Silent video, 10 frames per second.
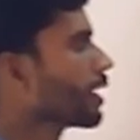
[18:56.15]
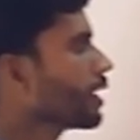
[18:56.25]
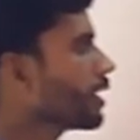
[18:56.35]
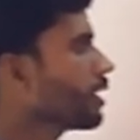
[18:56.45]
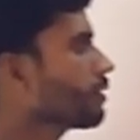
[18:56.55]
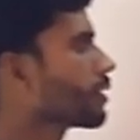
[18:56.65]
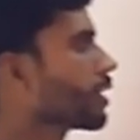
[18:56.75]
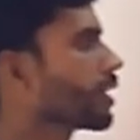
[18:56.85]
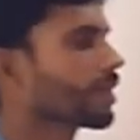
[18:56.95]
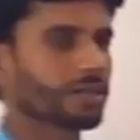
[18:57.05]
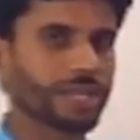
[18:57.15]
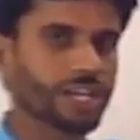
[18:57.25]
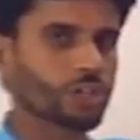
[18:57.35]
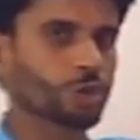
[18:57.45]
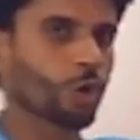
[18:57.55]
He is
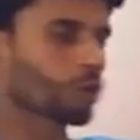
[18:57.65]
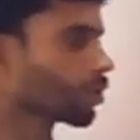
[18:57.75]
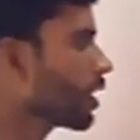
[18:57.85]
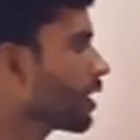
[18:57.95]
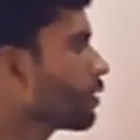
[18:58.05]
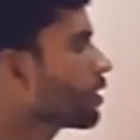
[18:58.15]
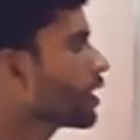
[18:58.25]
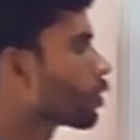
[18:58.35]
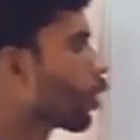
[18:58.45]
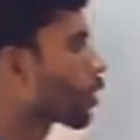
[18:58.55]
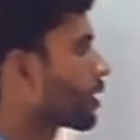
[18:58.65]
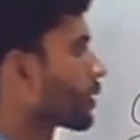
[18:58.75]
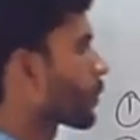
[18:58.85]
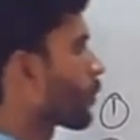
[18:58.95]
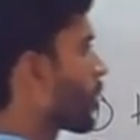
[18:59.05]
dash doctor. Here you see
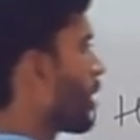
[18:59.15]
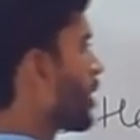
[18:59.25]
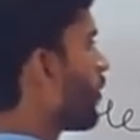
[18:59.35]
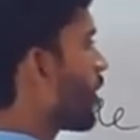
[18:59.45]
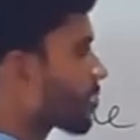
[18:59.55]
doctor, and the first